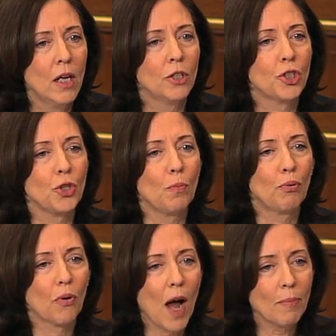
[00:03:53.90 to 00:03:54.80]
to
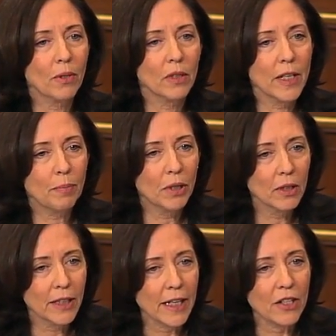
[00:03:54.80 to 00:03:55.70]
properly
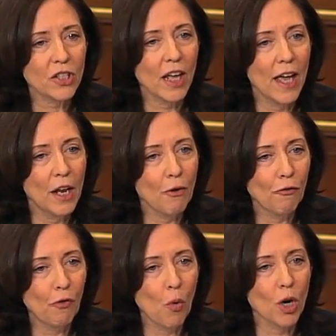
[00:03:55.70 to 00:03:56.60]
police and
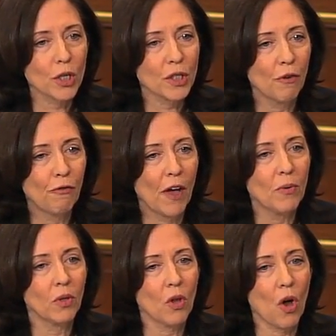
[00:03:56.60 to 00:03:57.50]
enforce
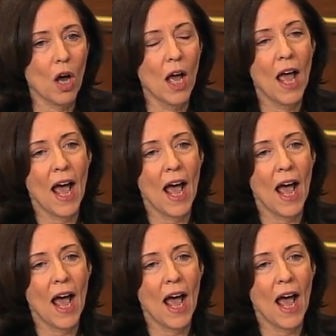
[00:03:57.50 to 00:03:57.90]
federal law